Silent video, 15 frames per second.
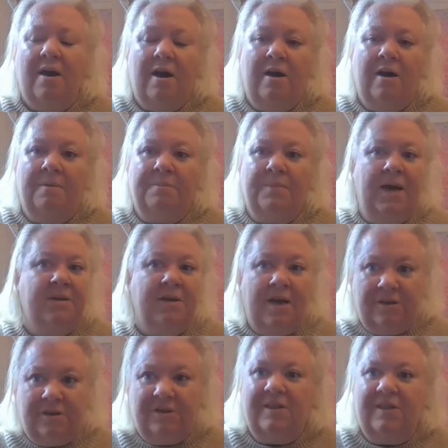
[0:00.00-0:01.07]

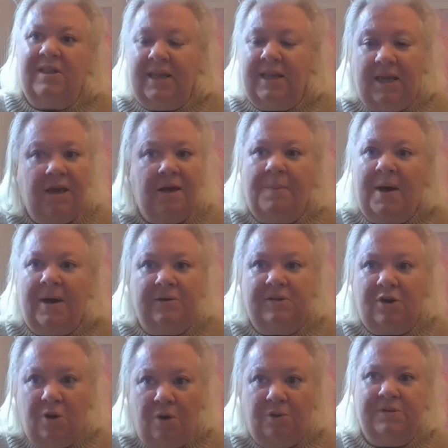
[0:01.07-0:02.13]
and thinking about
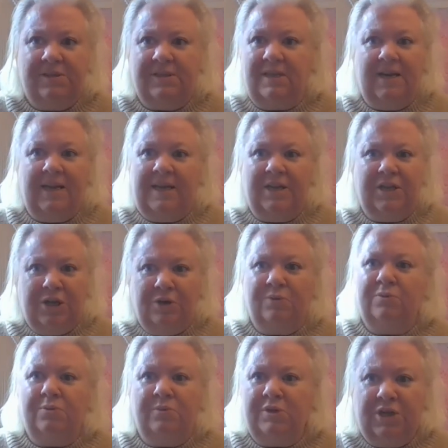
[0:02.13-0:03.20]
constantly
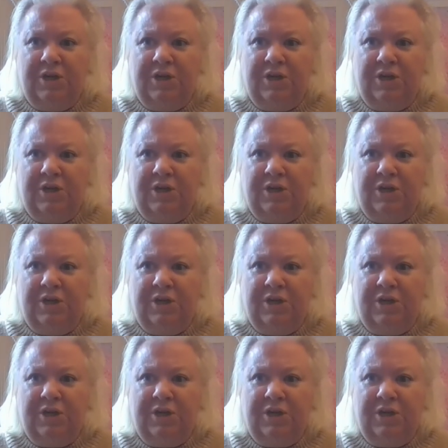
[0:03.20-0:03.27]
new